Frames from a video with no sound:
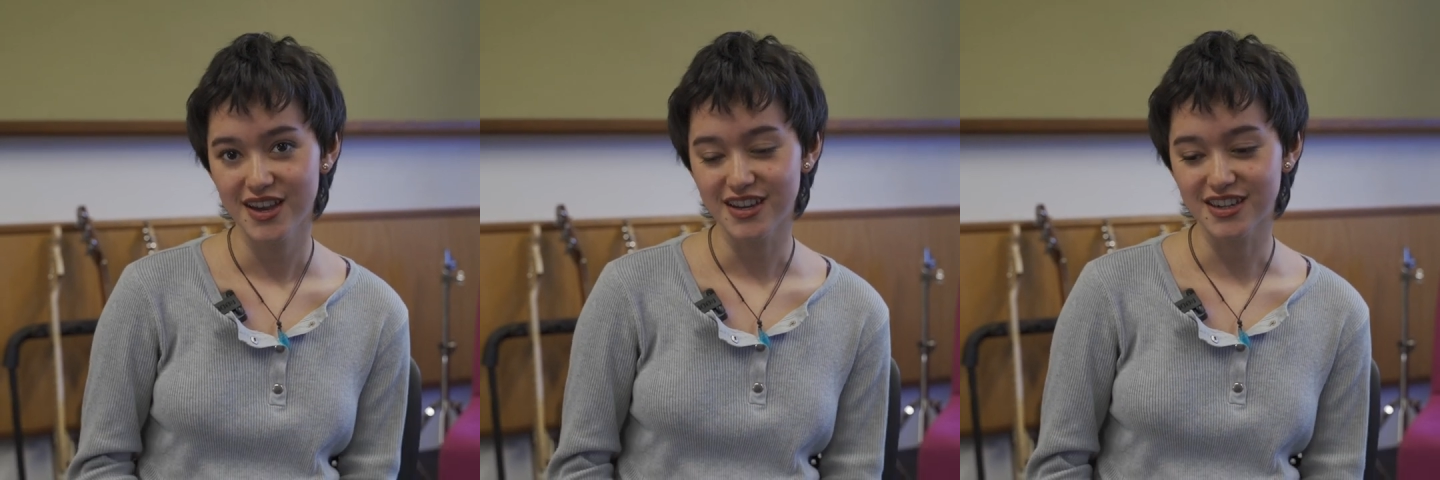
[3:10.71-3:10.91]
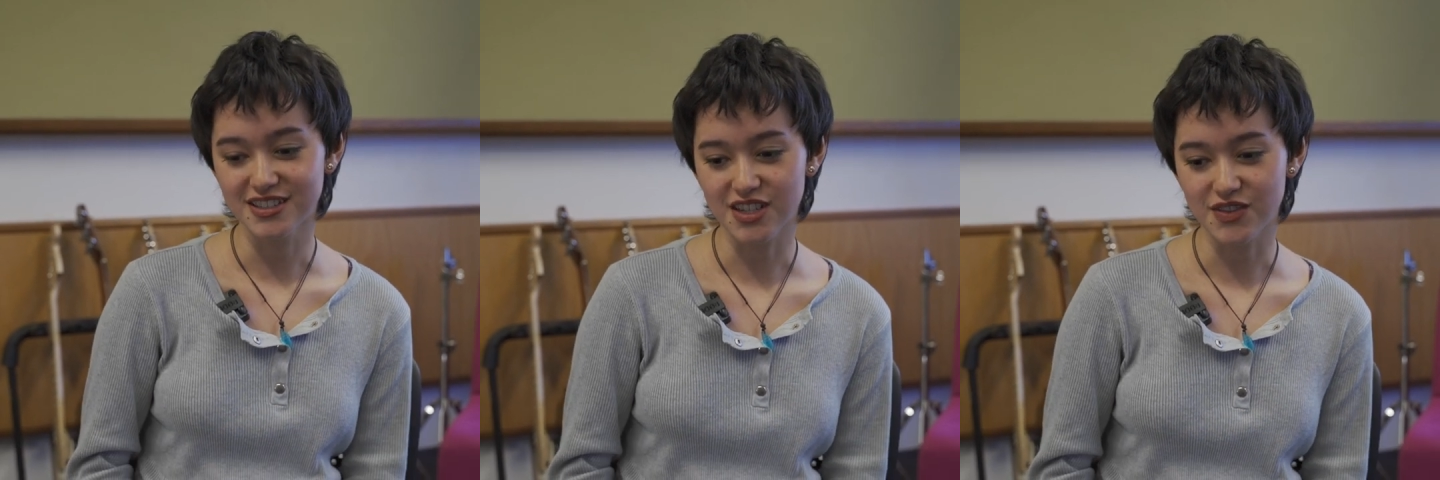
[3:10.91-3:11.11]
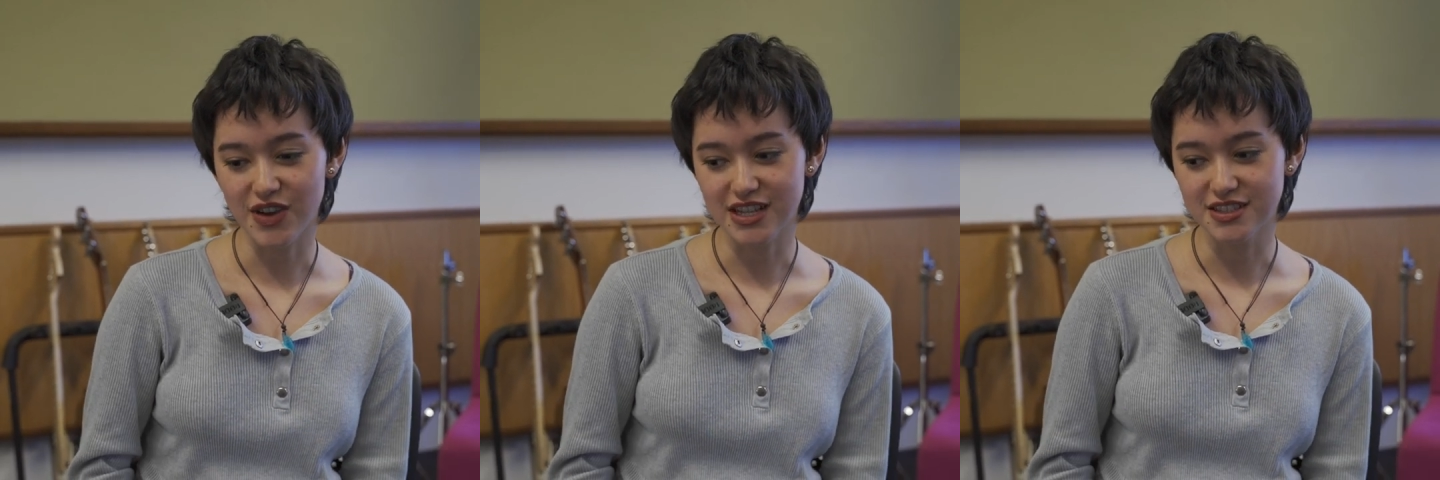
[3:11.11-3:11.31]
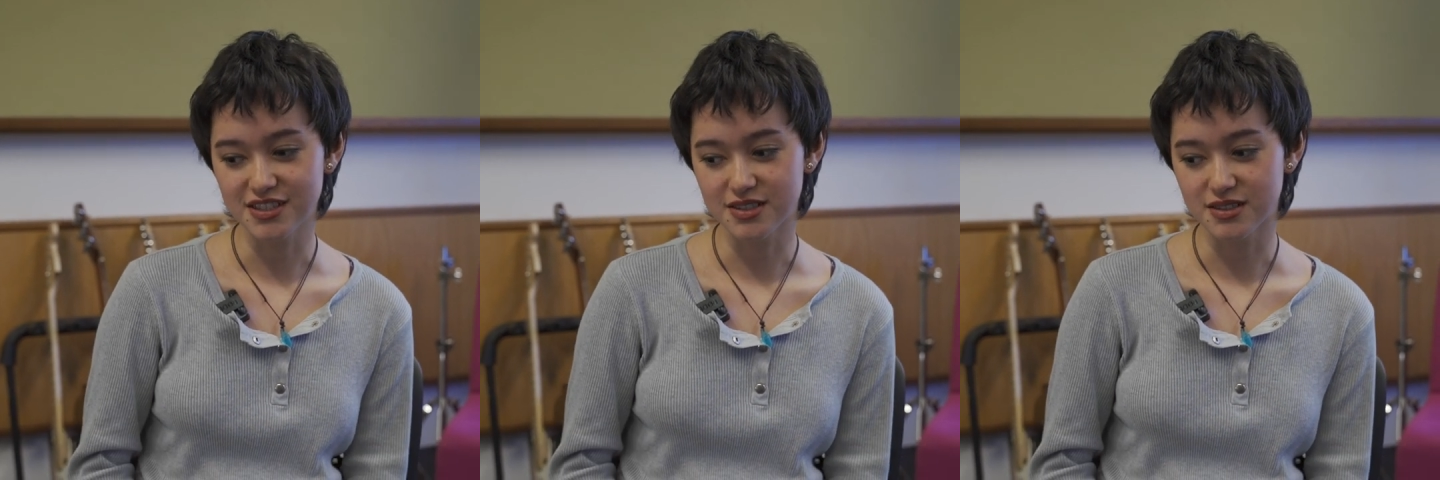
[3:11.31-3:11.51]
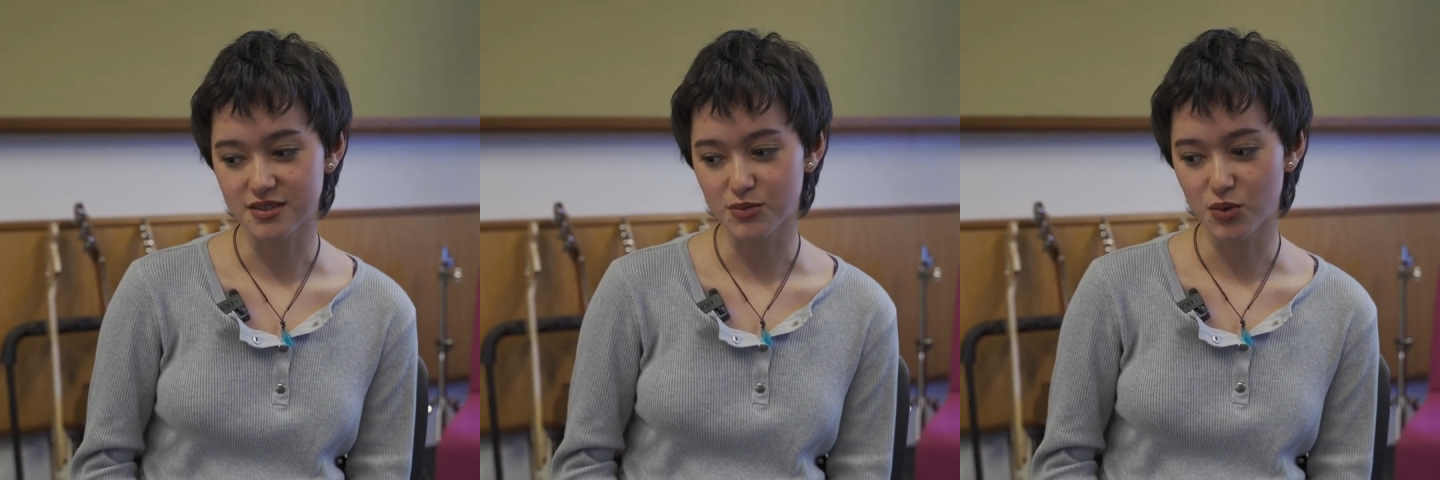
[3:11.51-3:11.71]
because I've had
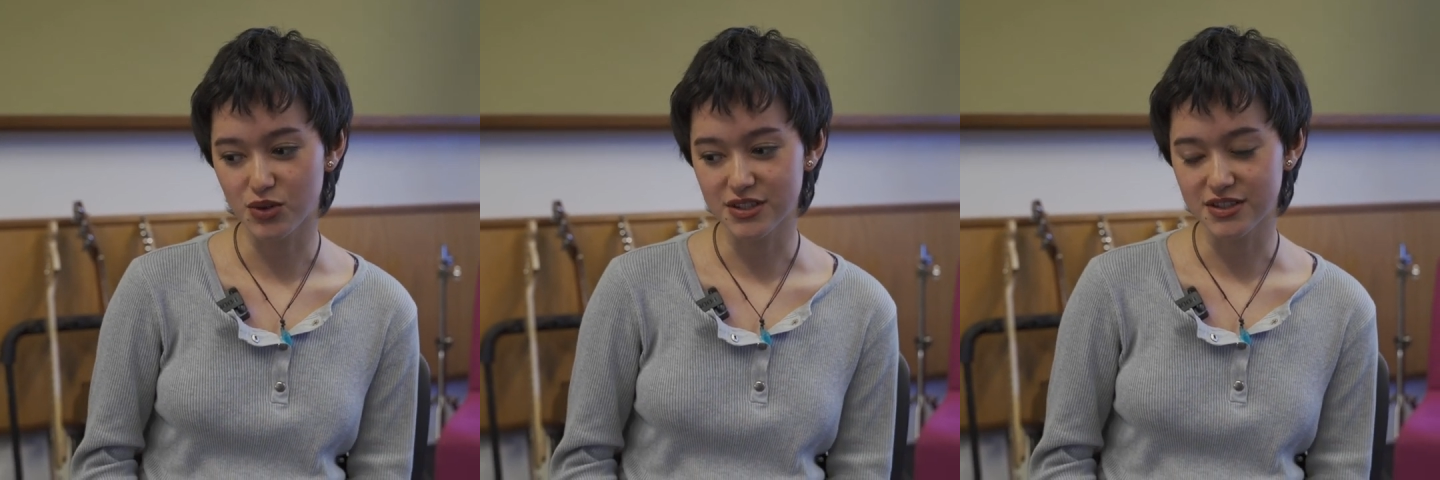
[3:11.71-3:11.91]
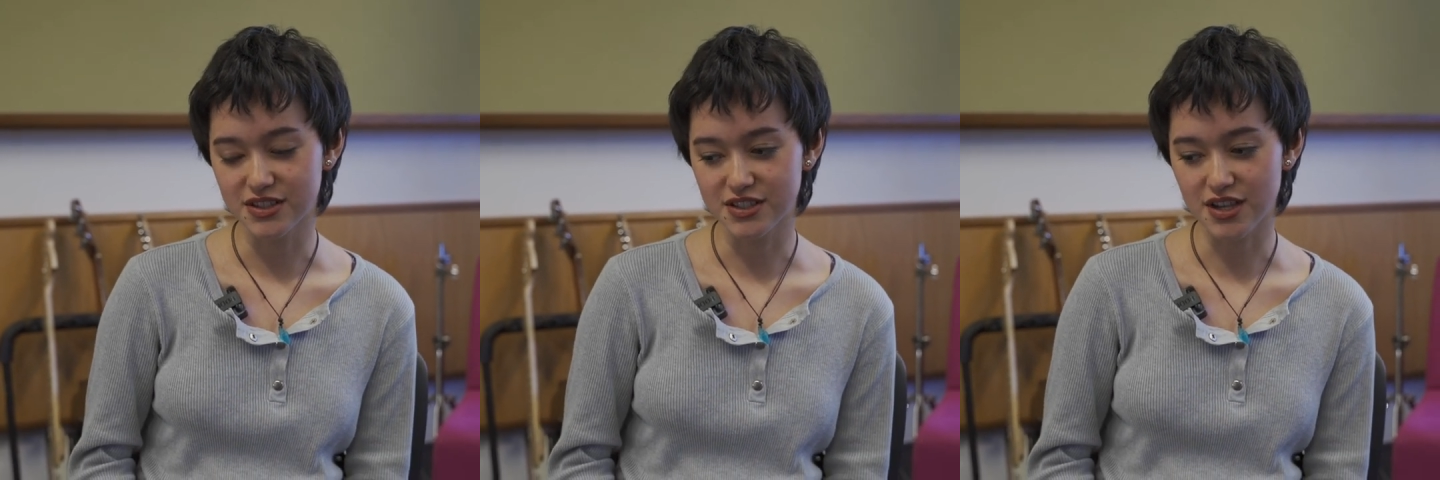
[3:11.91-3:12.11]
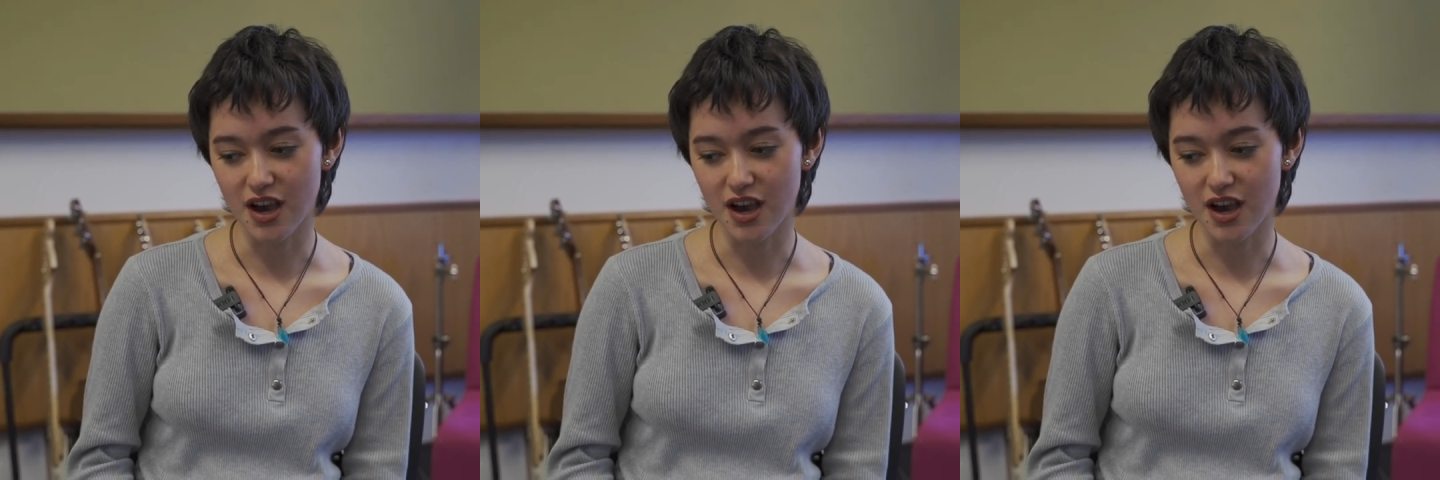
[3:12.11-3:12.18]
to put in the